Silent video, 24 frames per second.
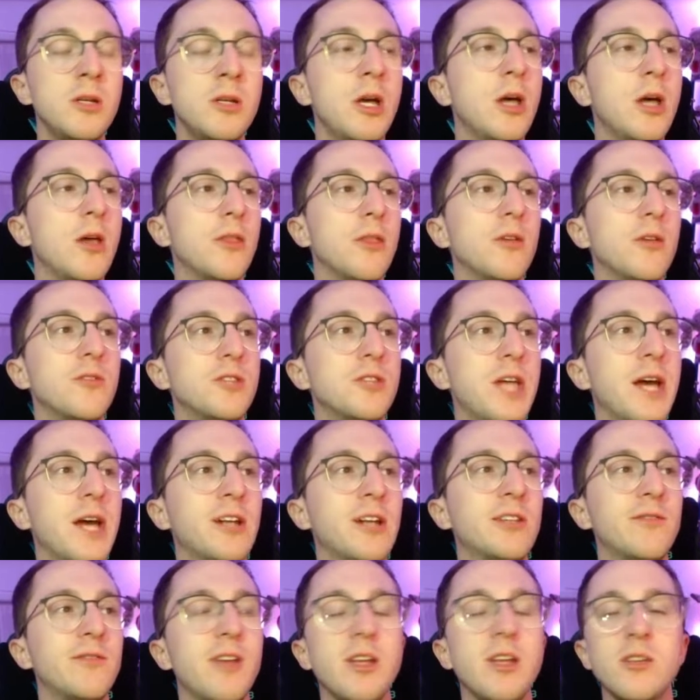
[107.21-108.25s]
those
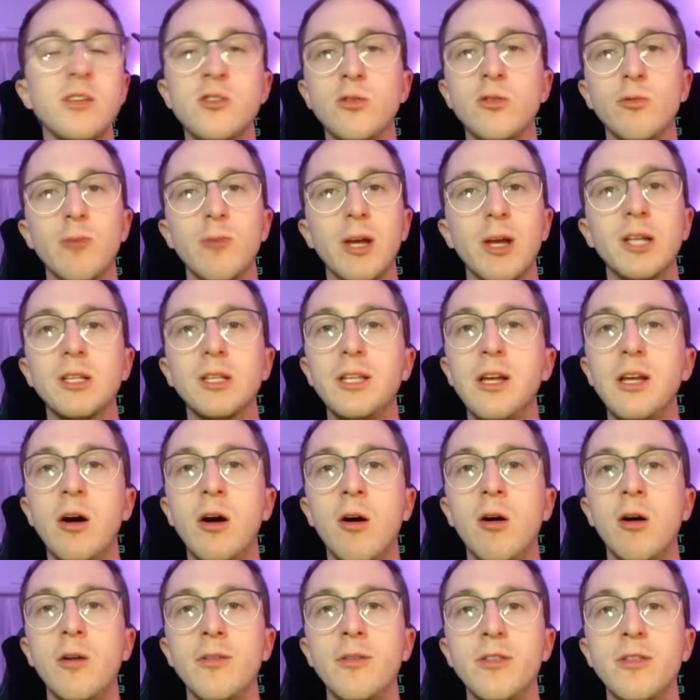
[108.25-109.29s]
activate directly
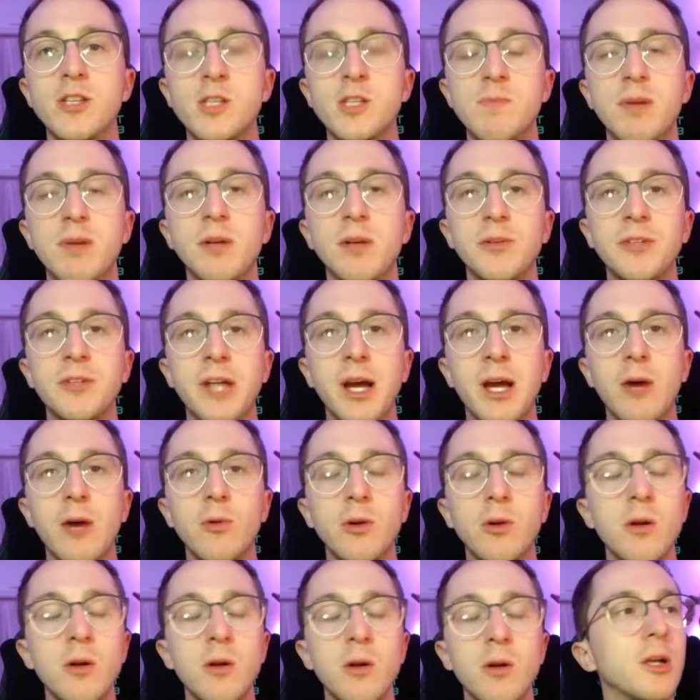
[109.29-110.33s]
on the spell
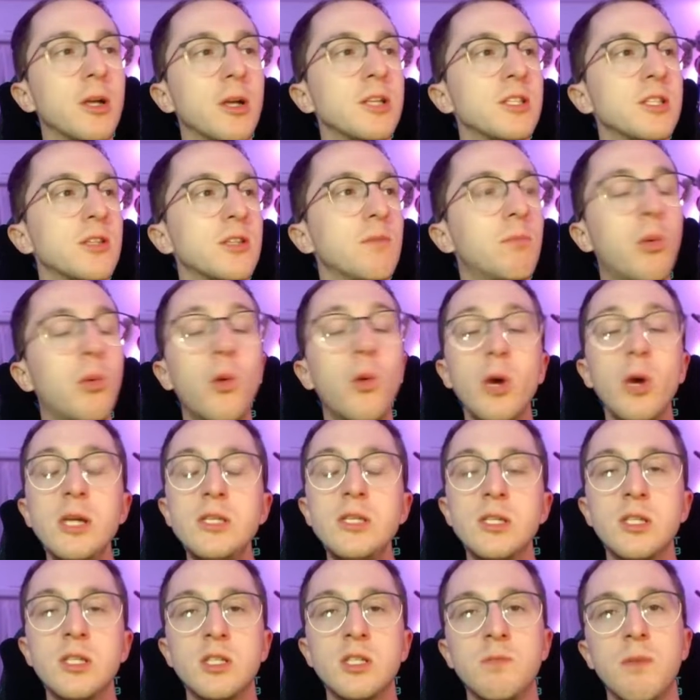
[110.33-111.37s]
tower, whereas the poison
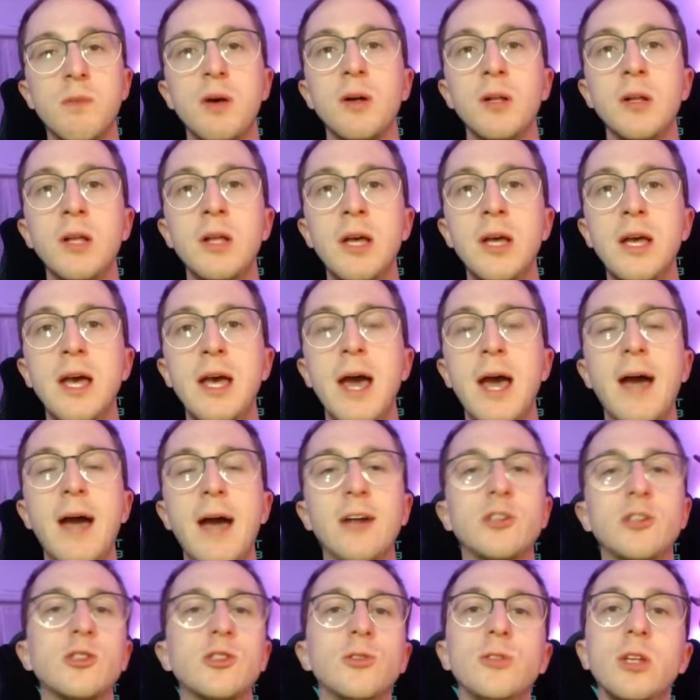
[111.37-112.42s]
spell
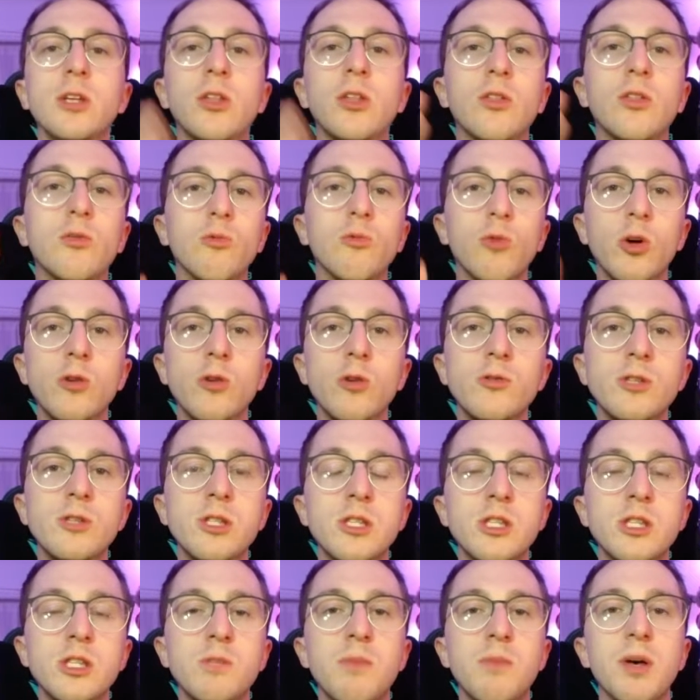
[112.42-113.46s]
actually throws the
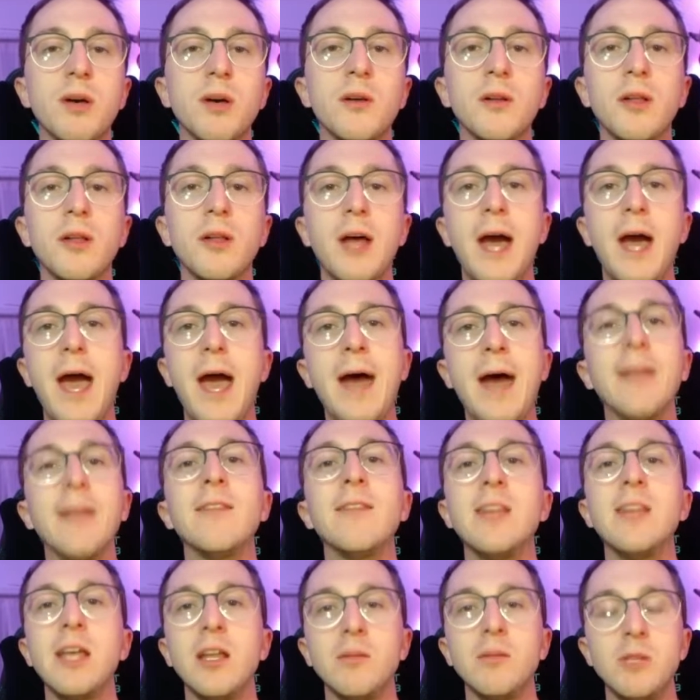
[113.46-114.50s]
spell at
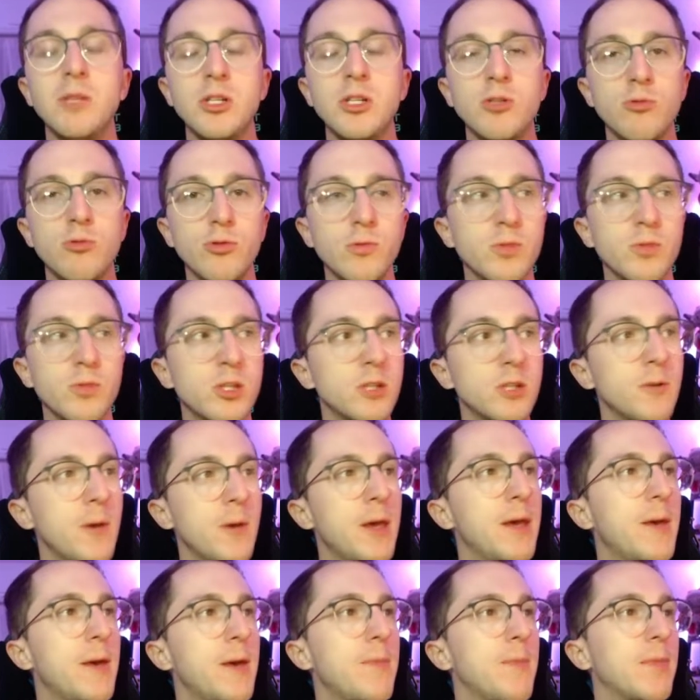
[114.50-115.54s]
the enemy troops.
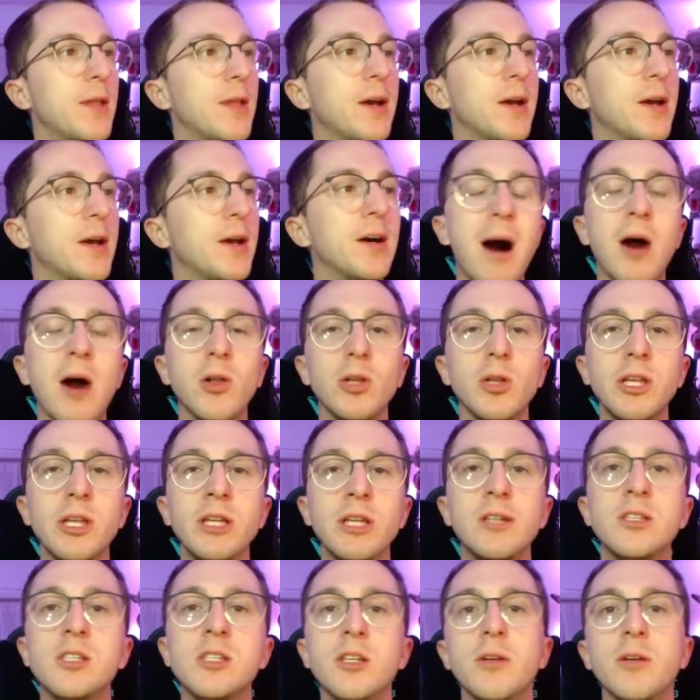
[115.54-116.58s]
I'll link
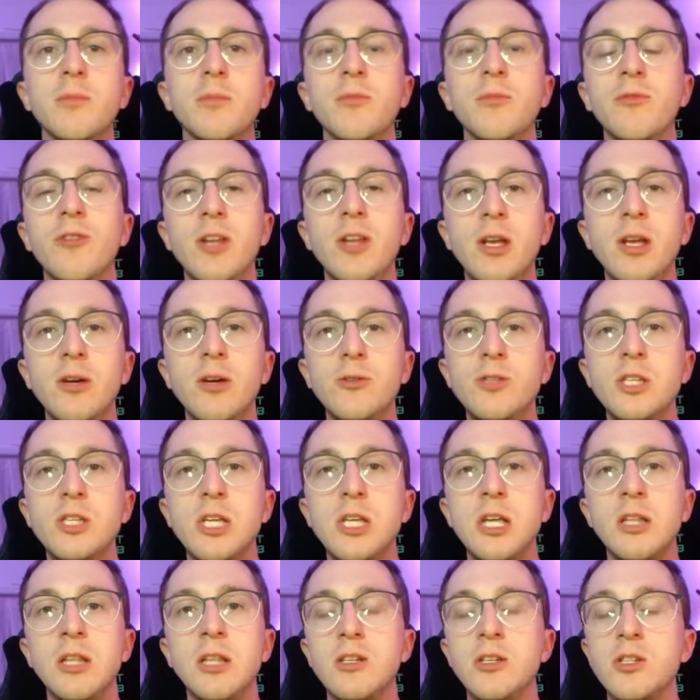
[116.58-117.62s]
some videos in
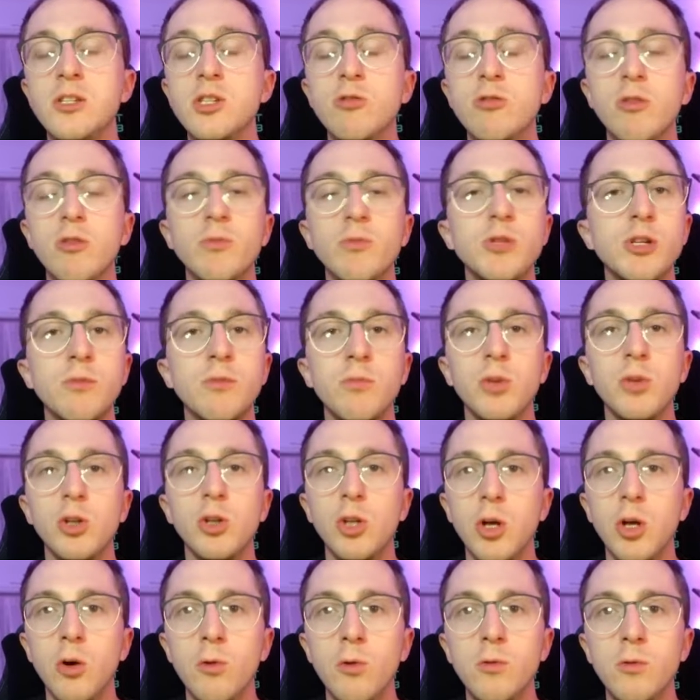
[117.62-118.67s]
the description
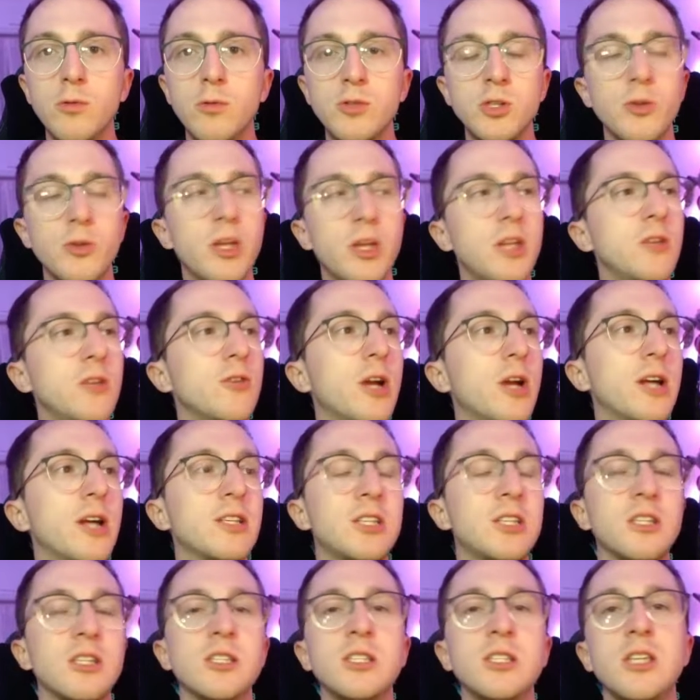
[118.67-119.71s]
below so that you guys
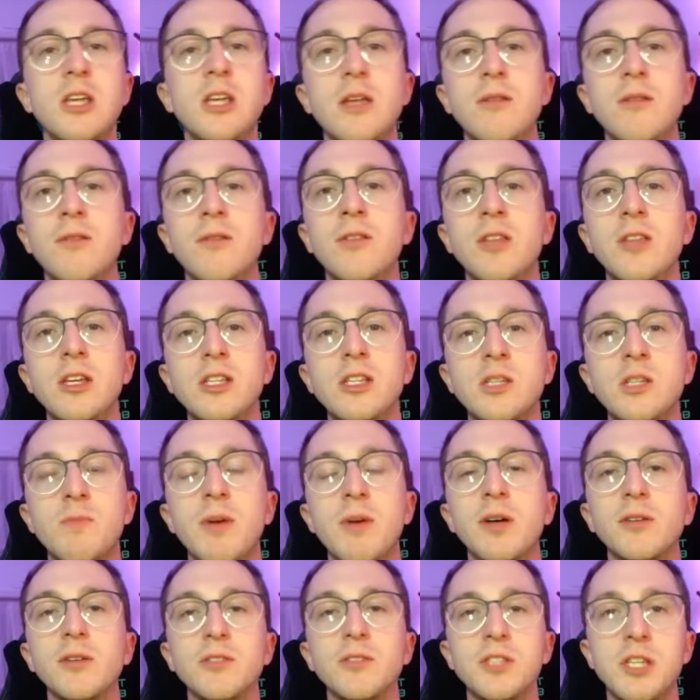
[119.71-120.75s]
can see these
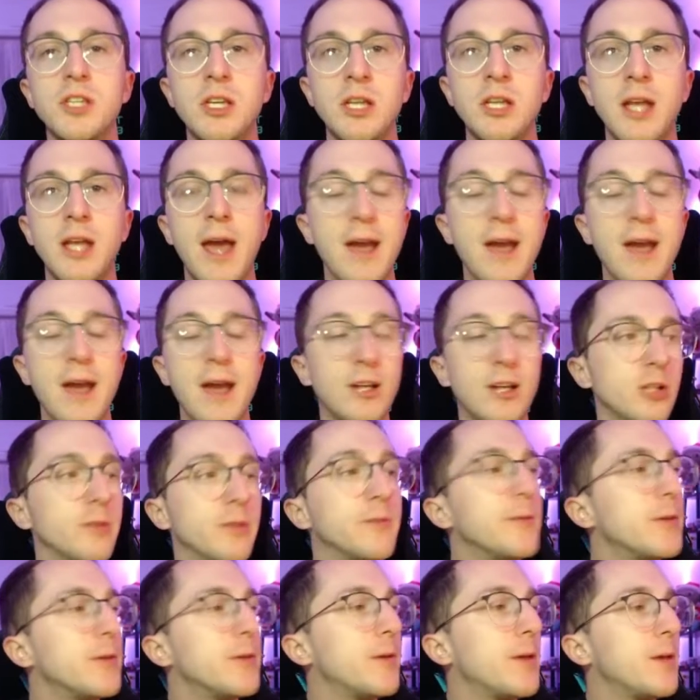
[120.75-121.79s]
spells in action.
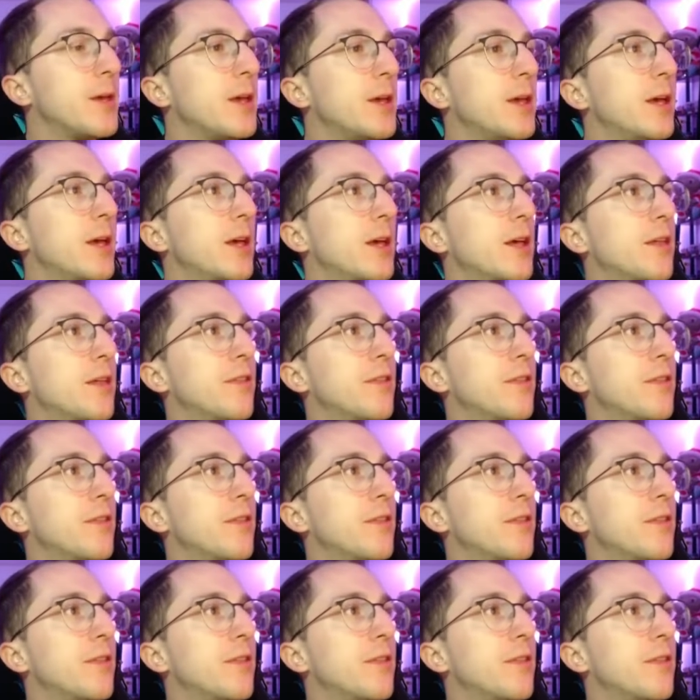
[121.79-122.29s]
The